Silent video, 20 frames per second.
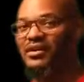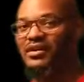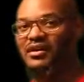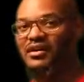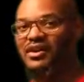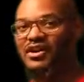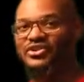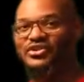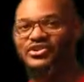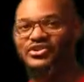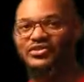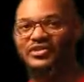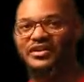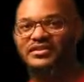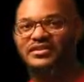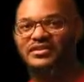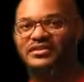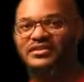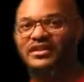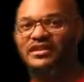Are these
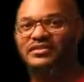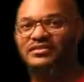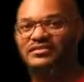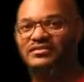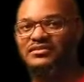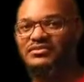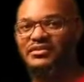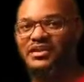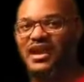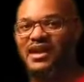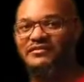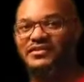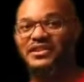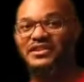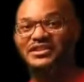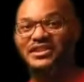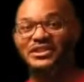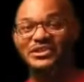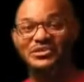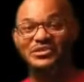trusted sellers, do they have
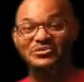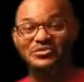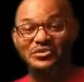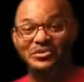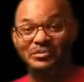anything to do with the